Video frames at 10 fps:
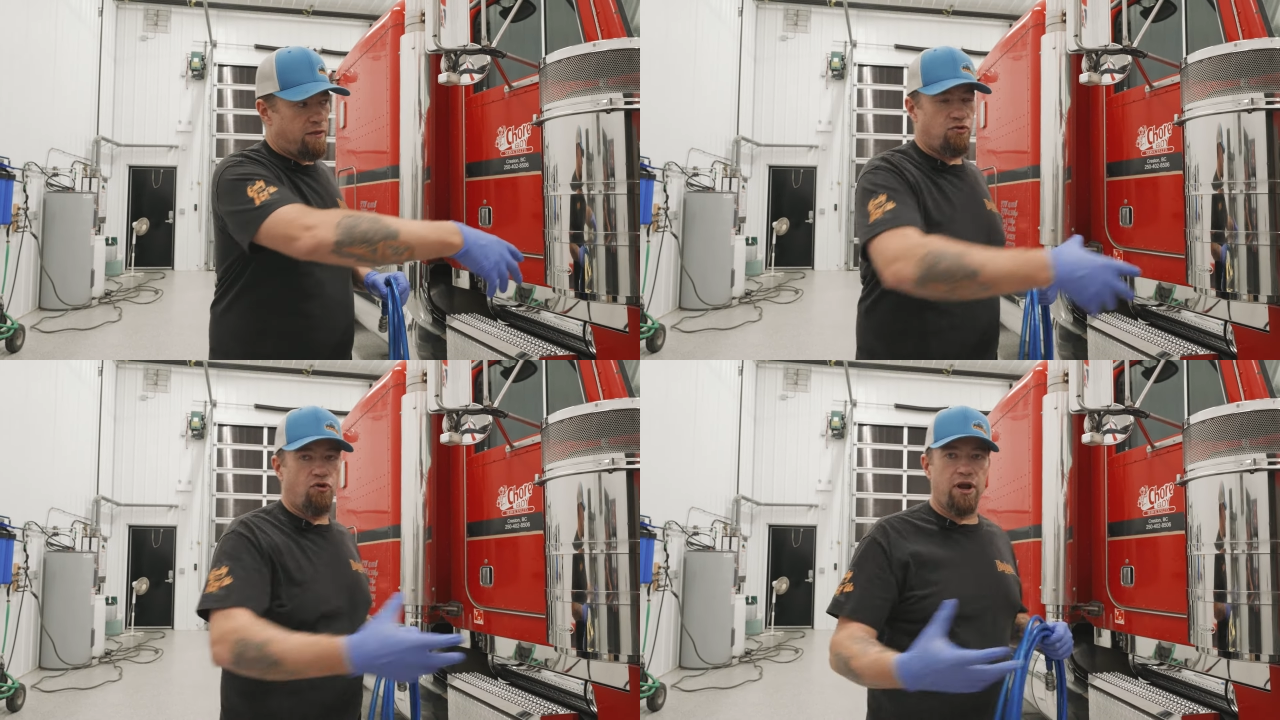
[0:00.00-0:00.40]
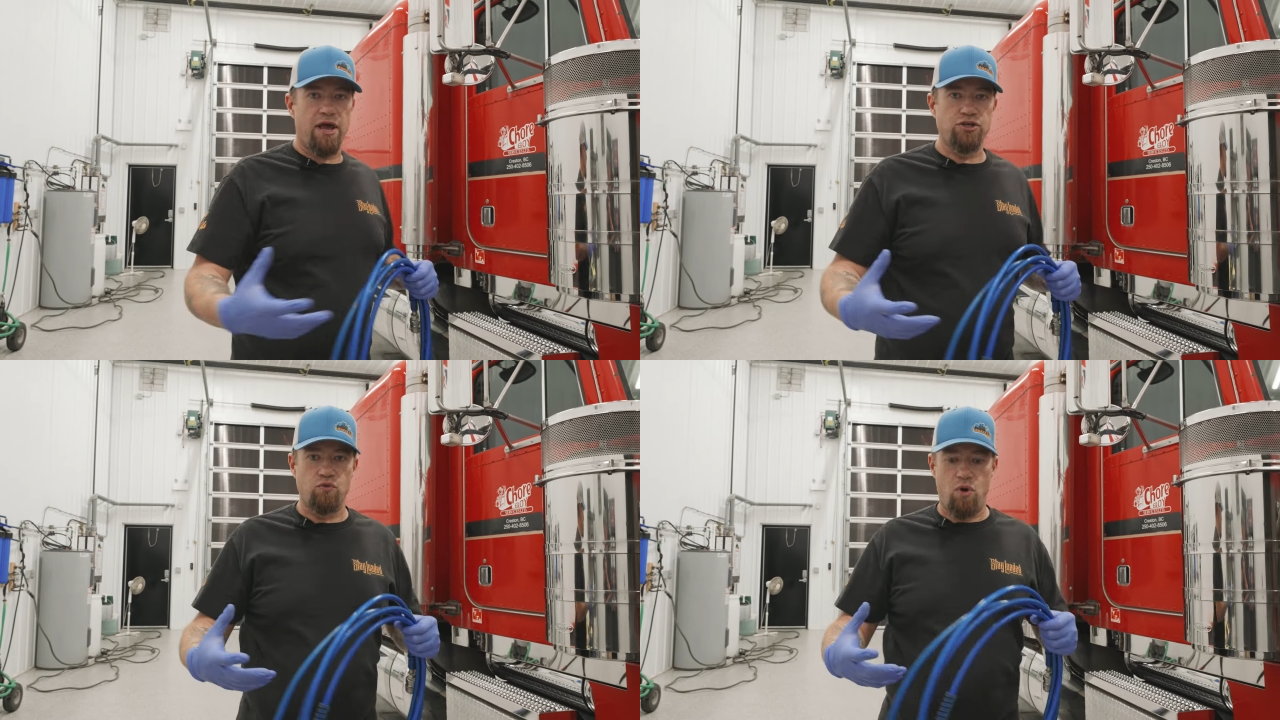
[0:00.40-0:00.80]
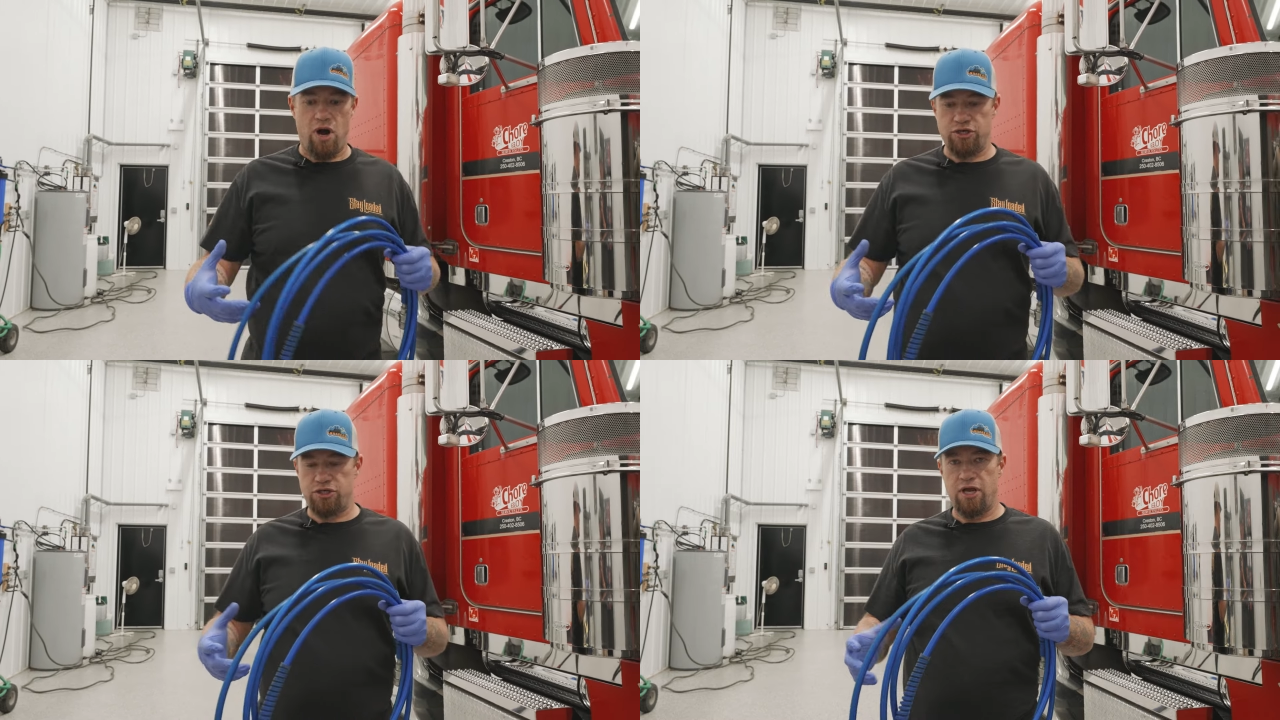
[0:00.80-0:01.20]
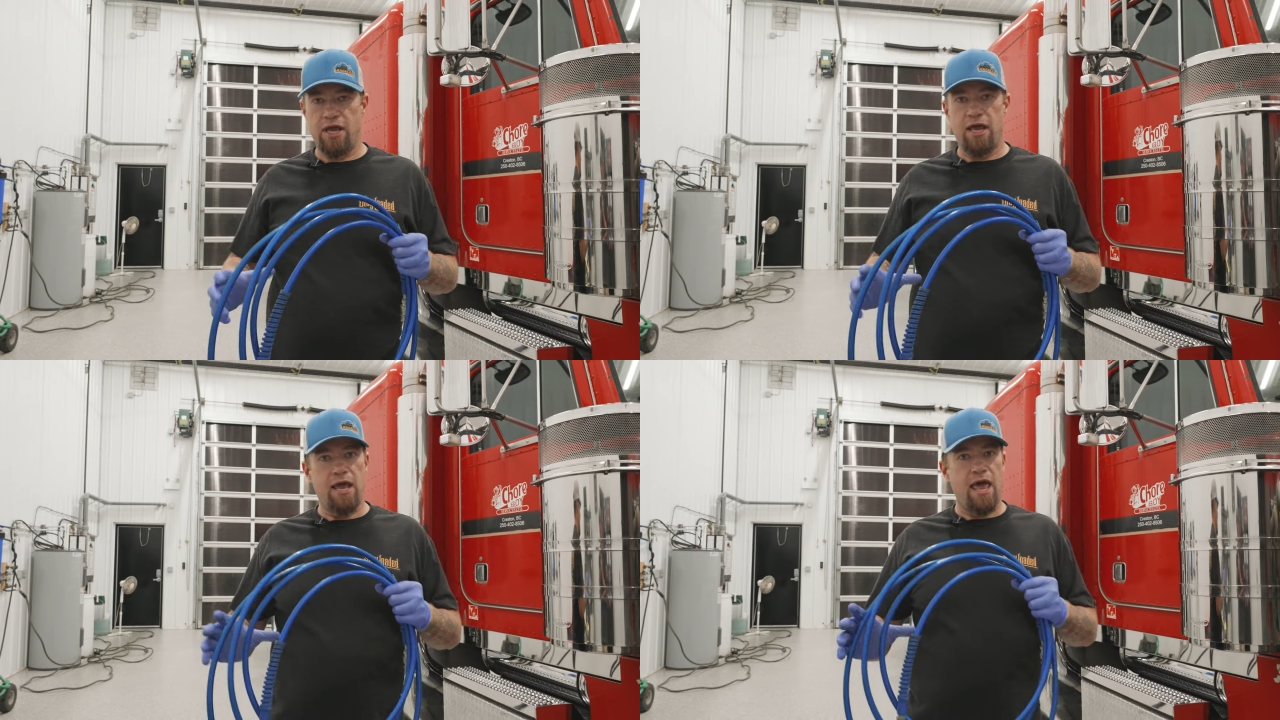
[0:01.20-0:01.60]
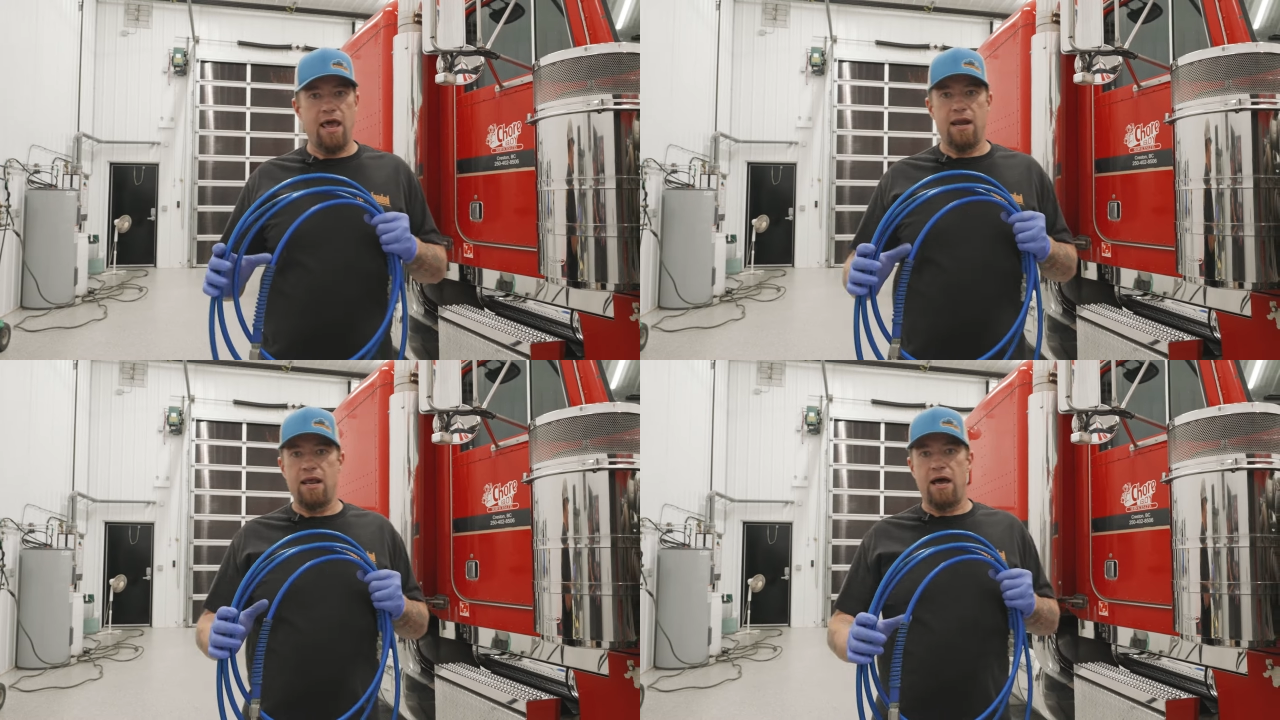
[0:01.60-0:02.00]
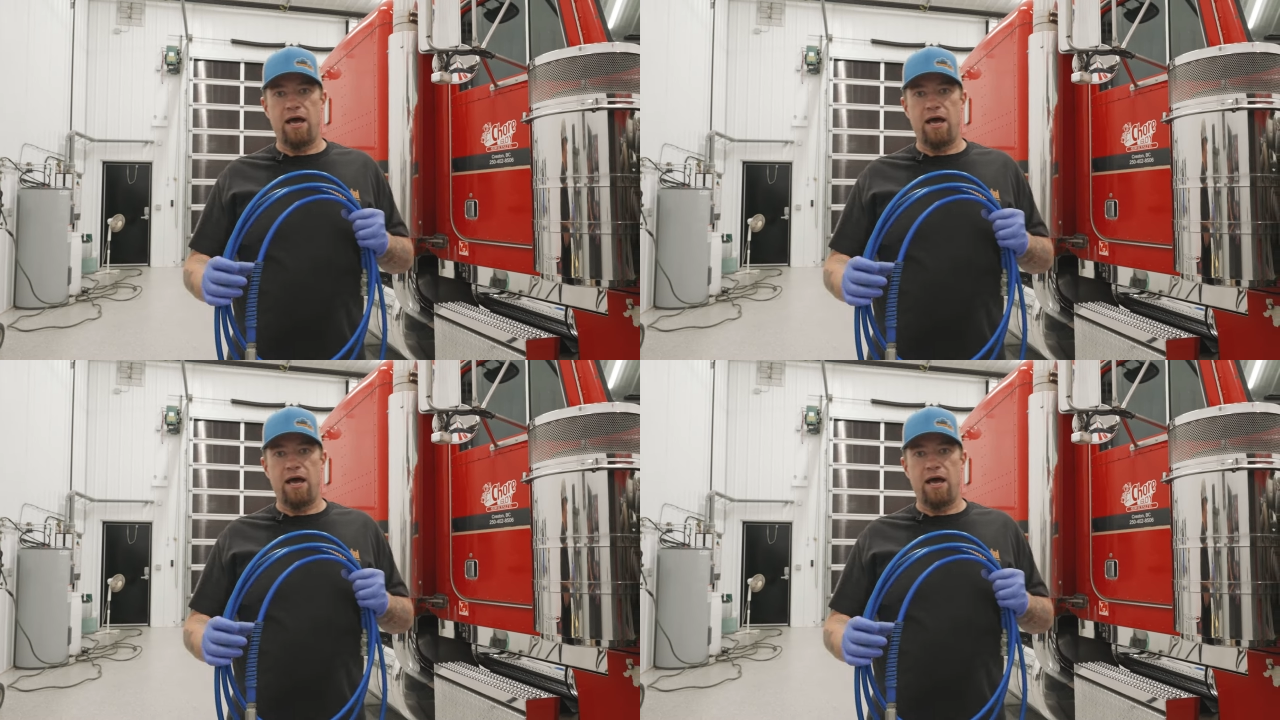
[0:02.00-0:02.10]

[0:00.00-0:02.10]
during an engine wash, and